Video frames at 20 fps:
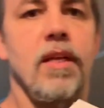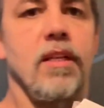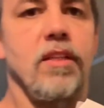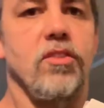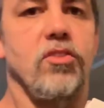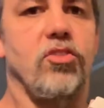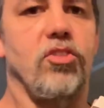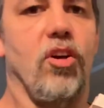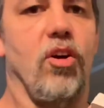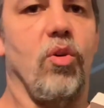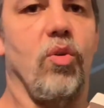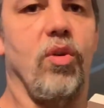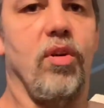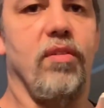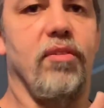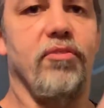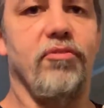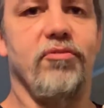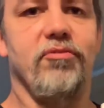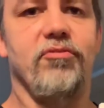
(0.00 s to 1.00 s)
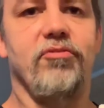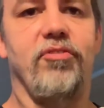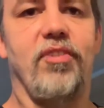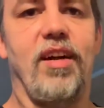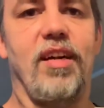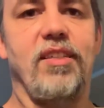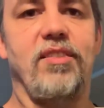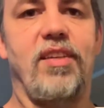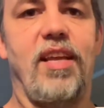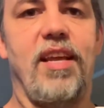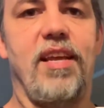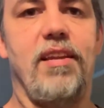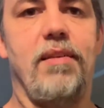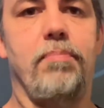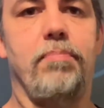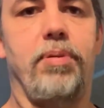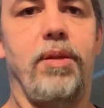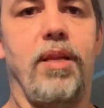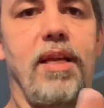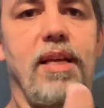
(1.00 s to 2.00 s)
So, vice hand
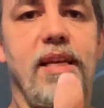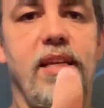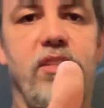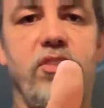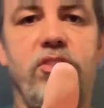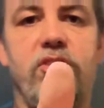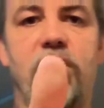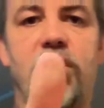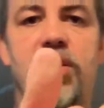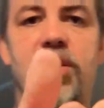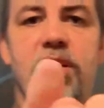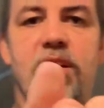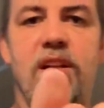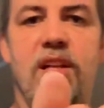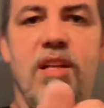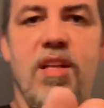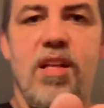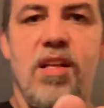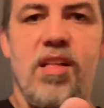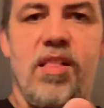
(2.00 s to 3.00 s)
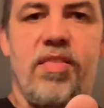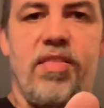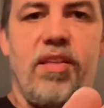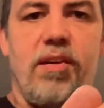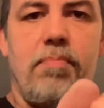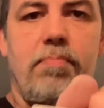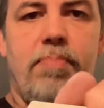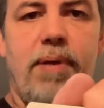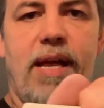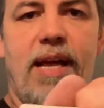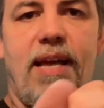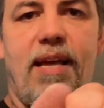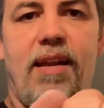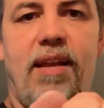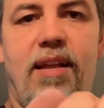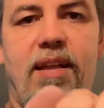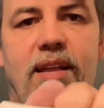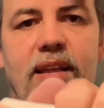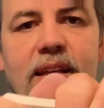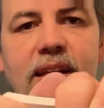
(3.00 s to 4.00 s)
in place, thumb pad
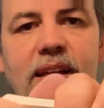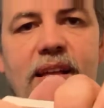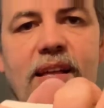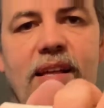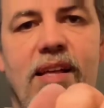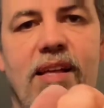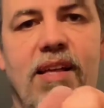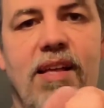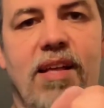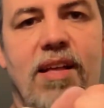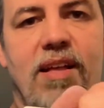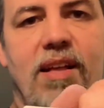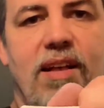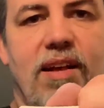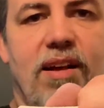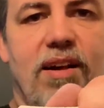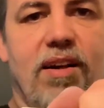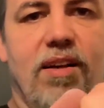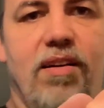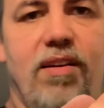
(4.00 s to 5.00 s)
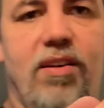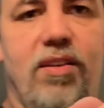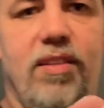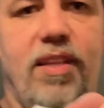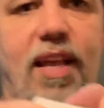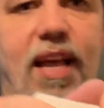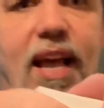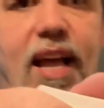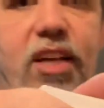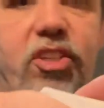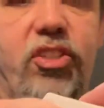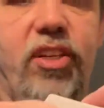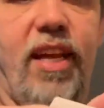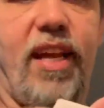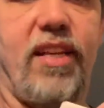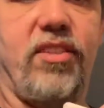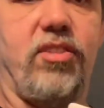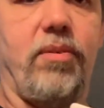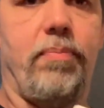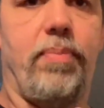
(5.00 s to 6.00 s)
on the action
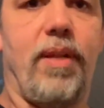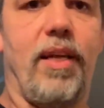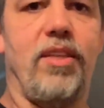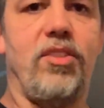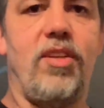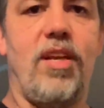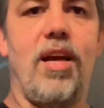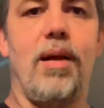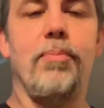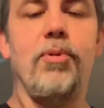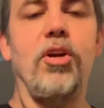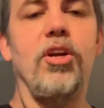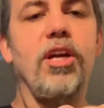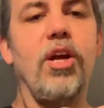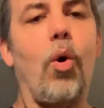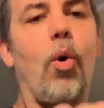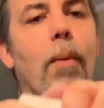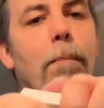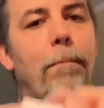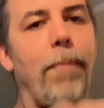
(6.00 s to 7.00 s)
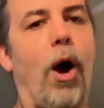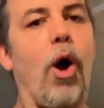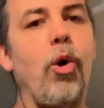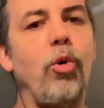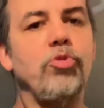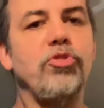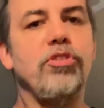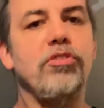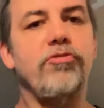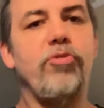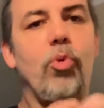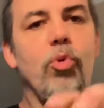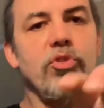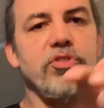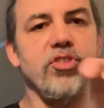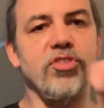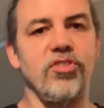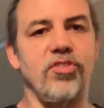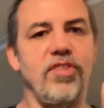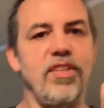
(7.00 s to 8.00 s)
hands in place. Now I'm going to go opposing
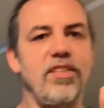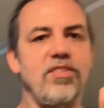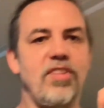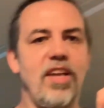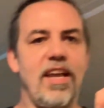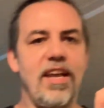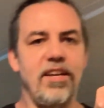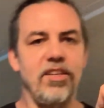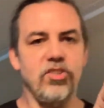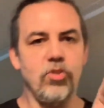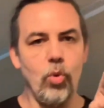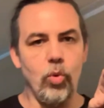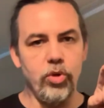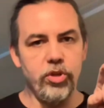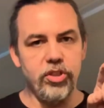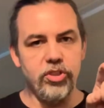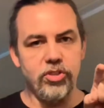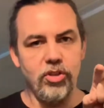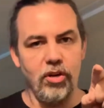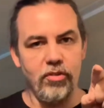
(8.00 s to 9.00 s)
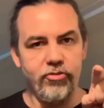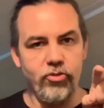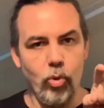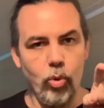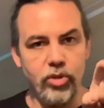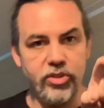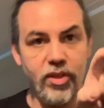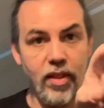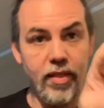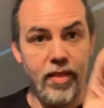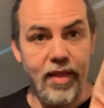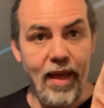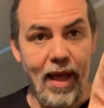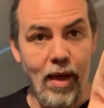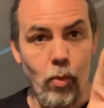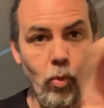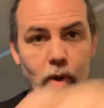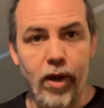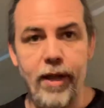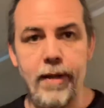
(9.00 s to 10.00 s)
forces. This hand is going to exert force
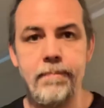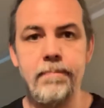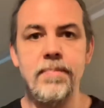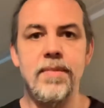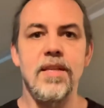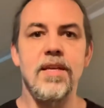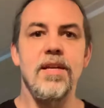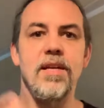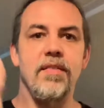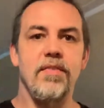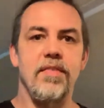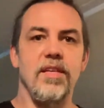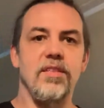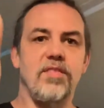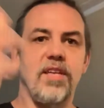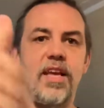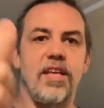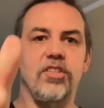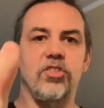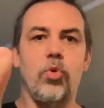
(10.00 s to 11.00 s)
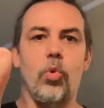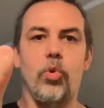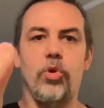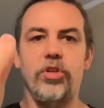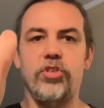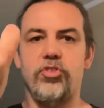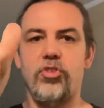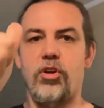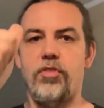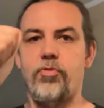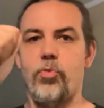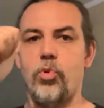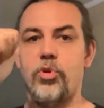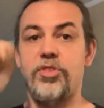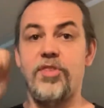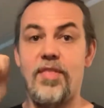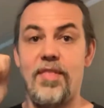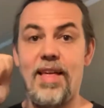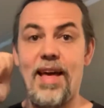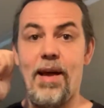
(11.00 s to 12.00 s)
that way. This hand is going to exert force
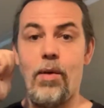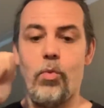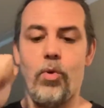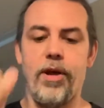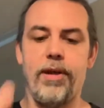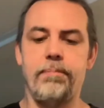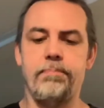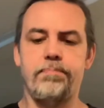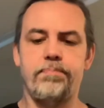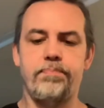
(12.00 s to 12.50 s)
that way.